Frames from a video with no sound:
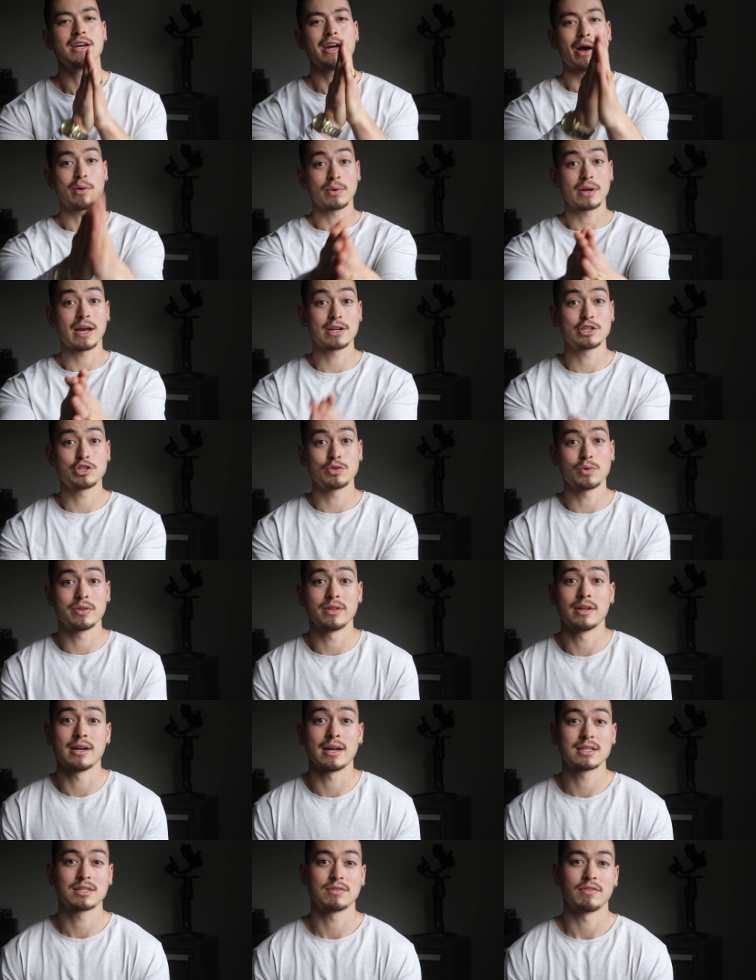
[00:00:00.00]
I'll catch you on the
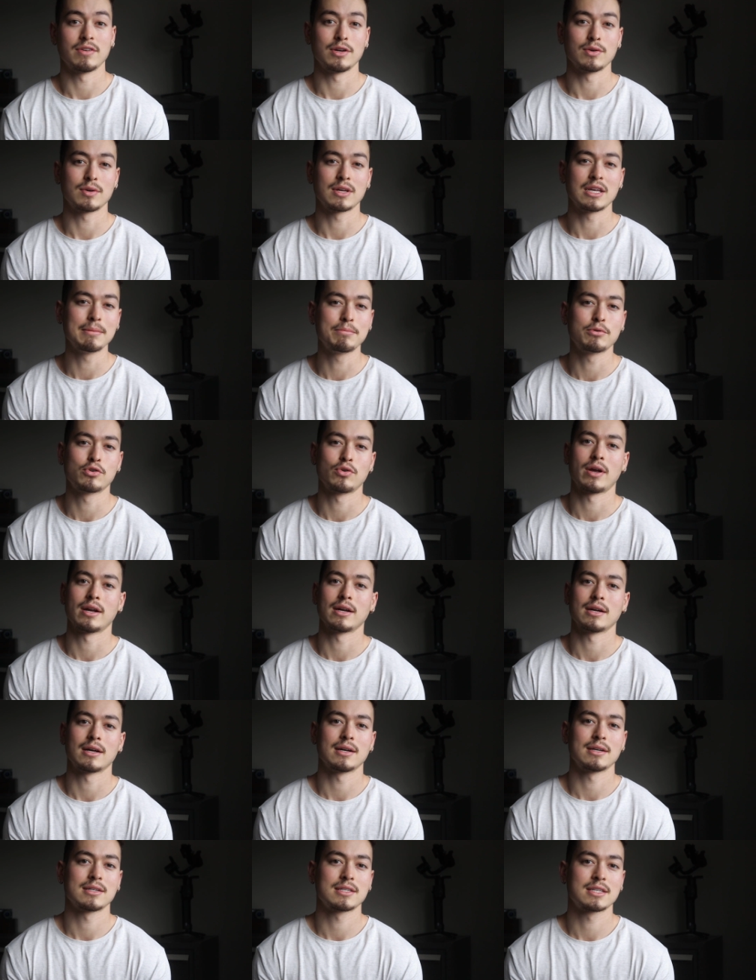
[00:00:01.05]
next video. Keep creating,
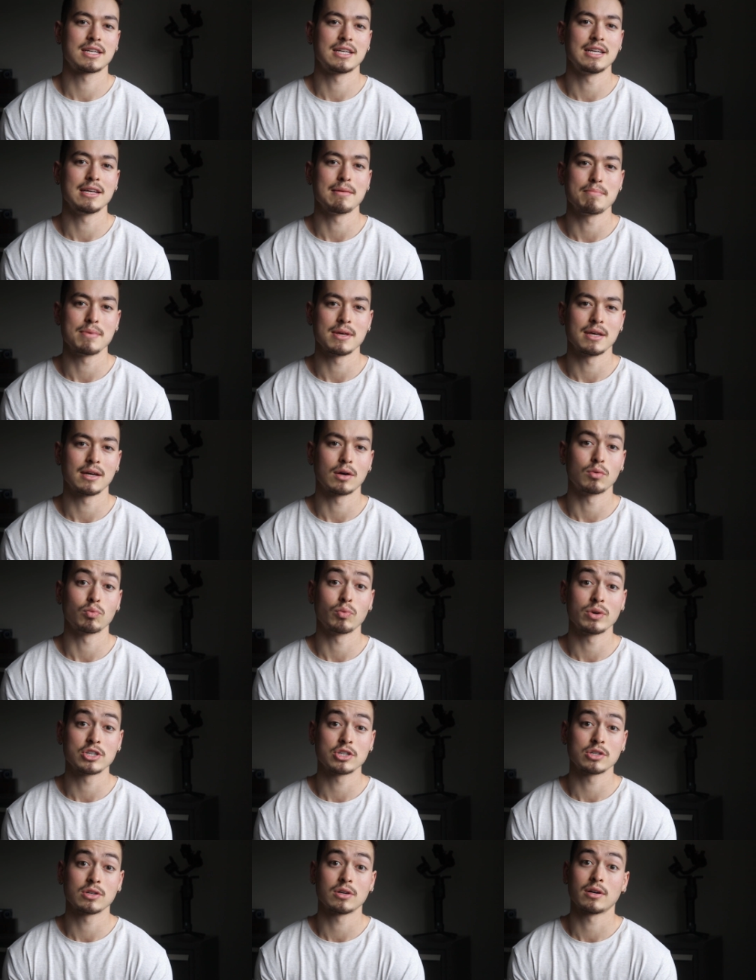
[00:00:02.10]
guys. Keep being
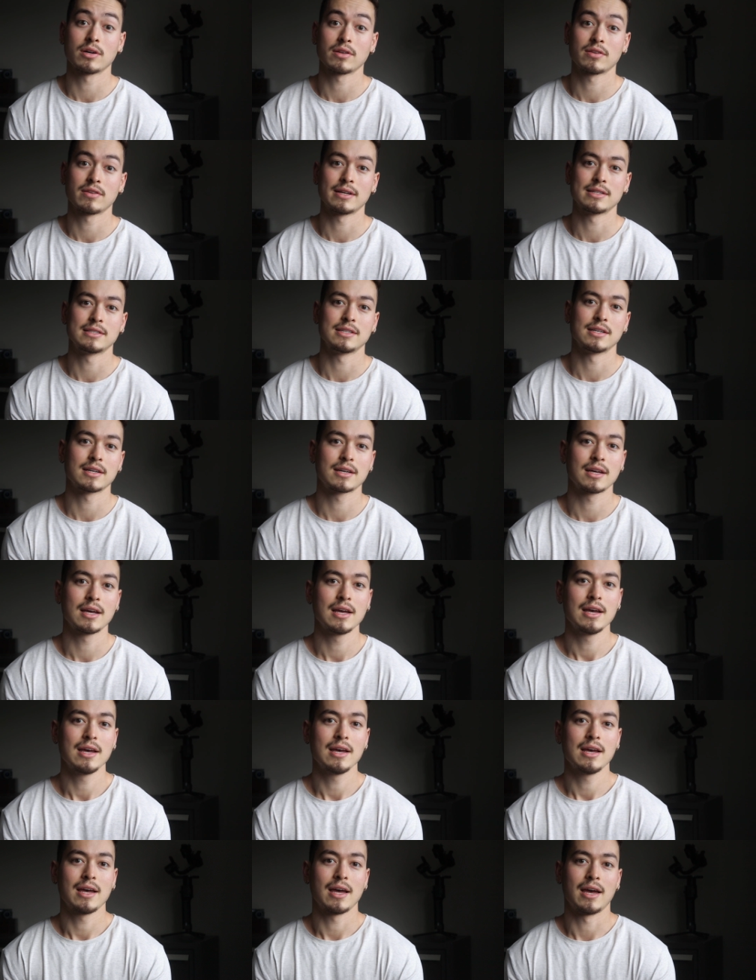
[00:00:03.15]
original, authentic,
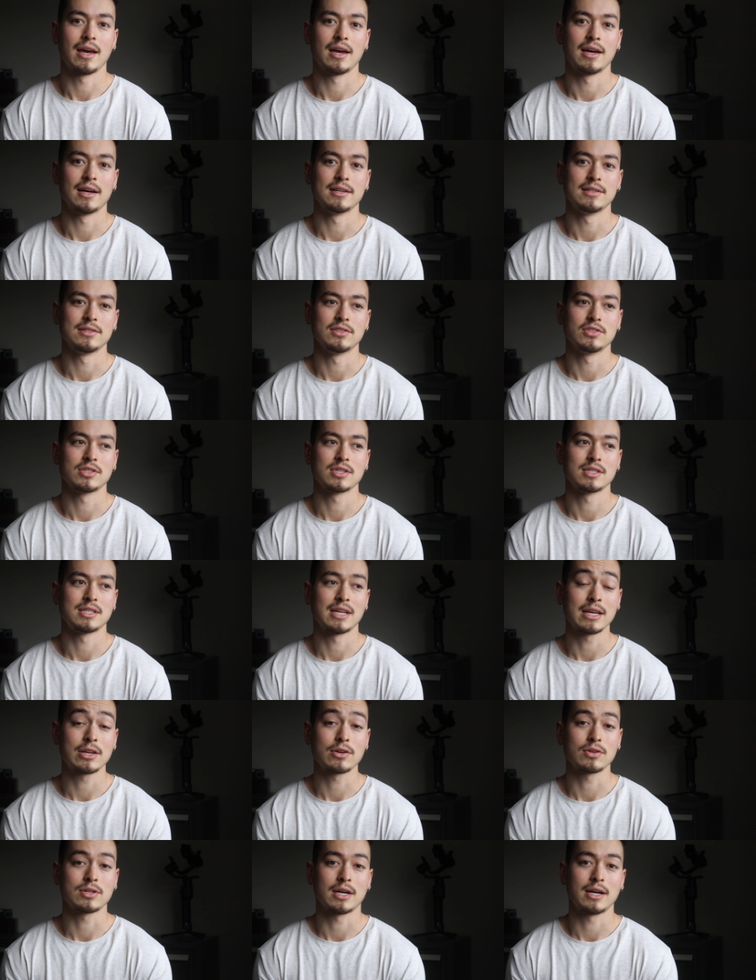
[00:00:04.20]
and
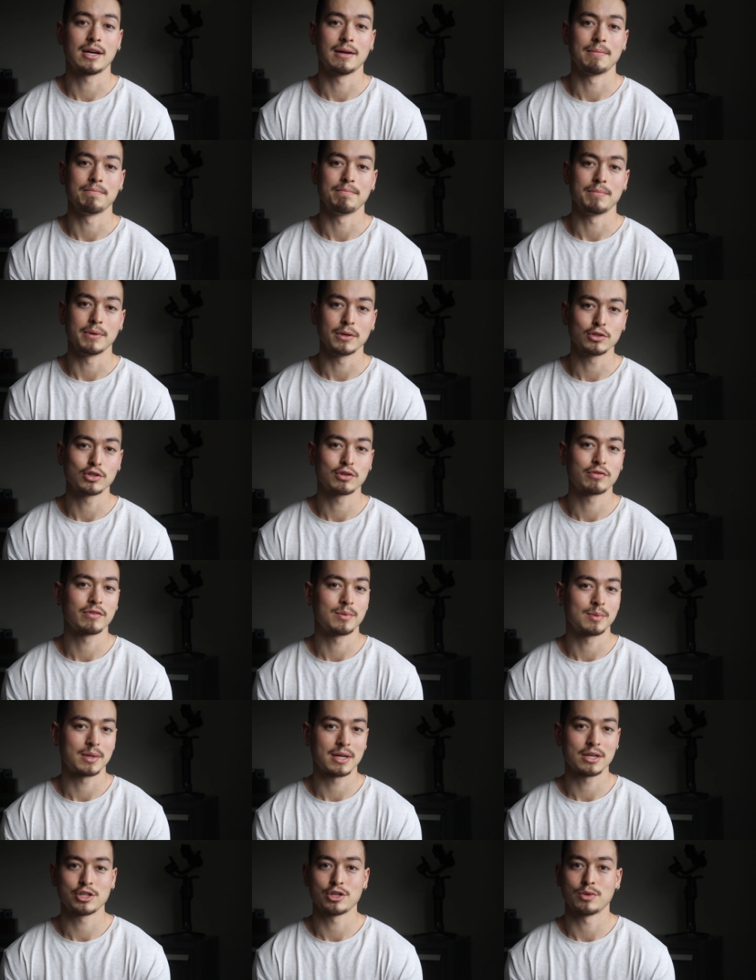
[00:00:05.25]
take your time. Build your
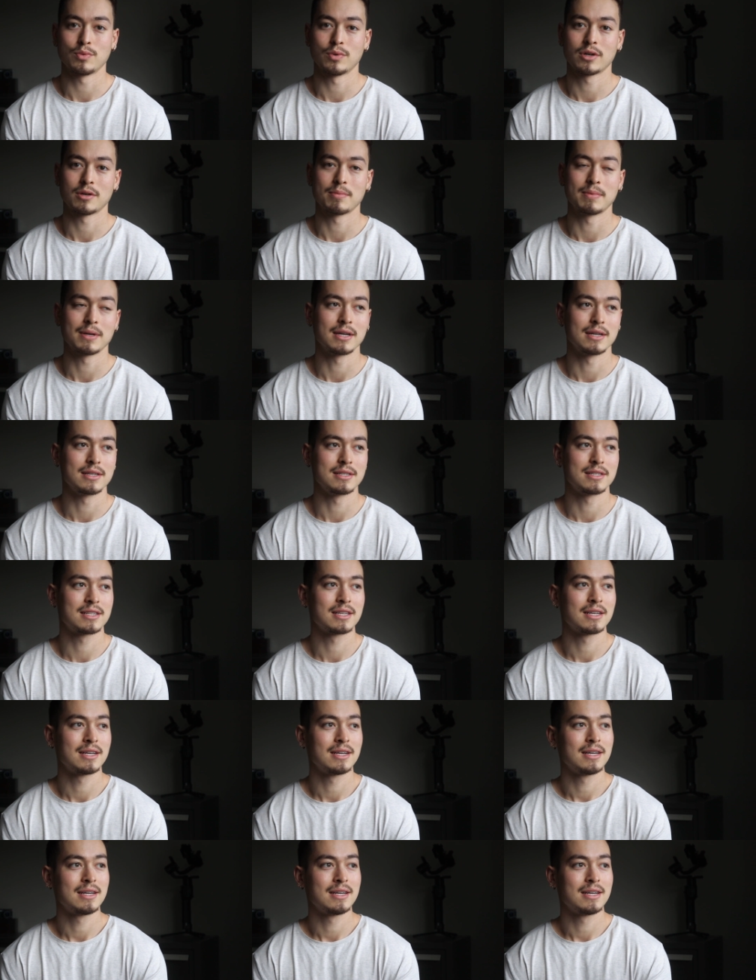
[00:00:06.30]
foundation work because